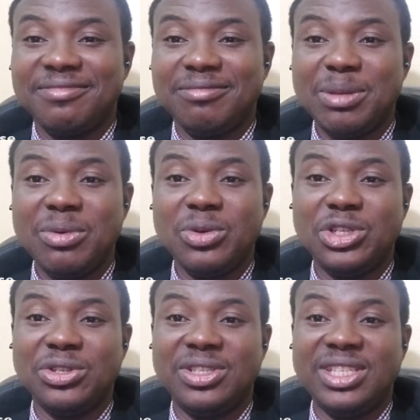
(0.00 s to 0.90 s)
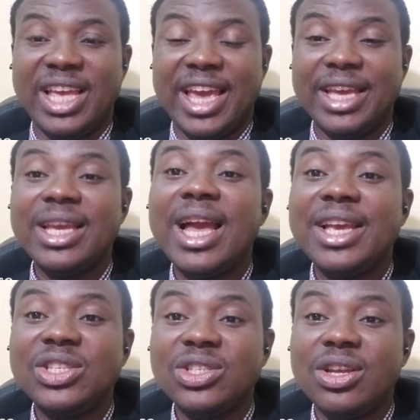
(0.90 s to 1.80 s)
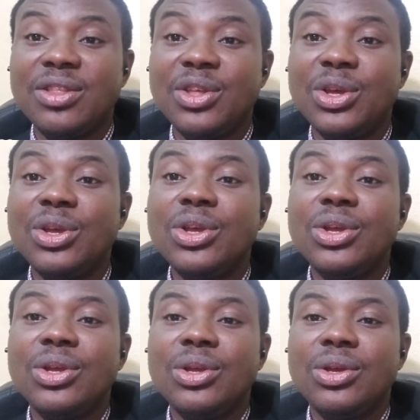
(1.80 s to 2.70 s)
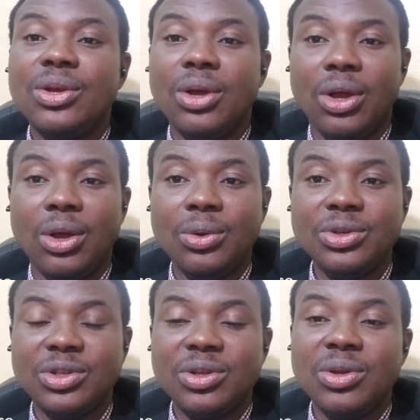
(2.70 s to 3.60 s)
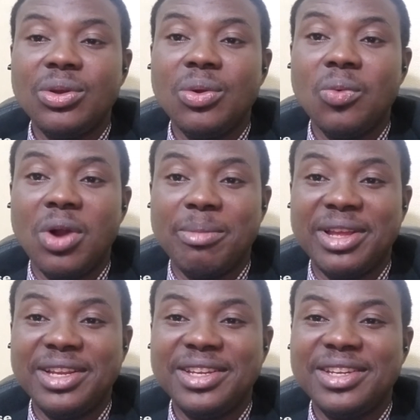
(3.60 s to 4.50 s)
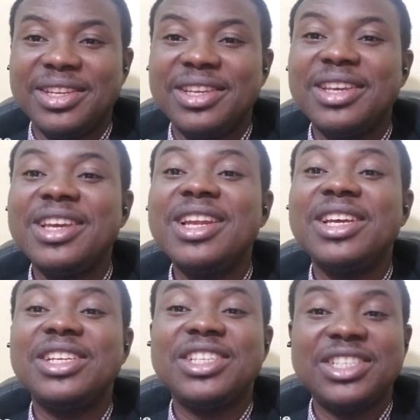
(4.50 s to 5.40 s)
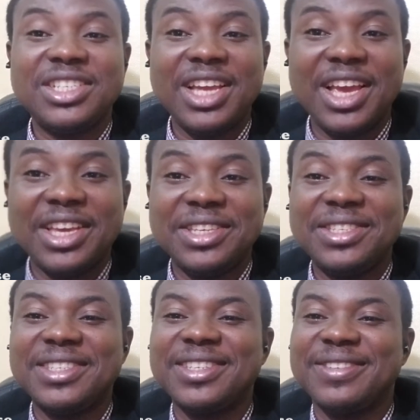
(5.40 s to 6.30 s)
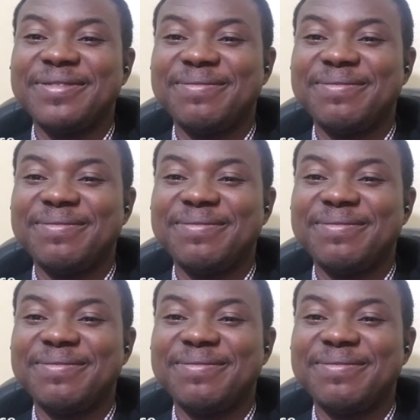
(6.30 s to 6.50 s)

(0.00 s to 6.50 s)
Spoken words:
Maybe we should say, I saw the old woman in a chaise.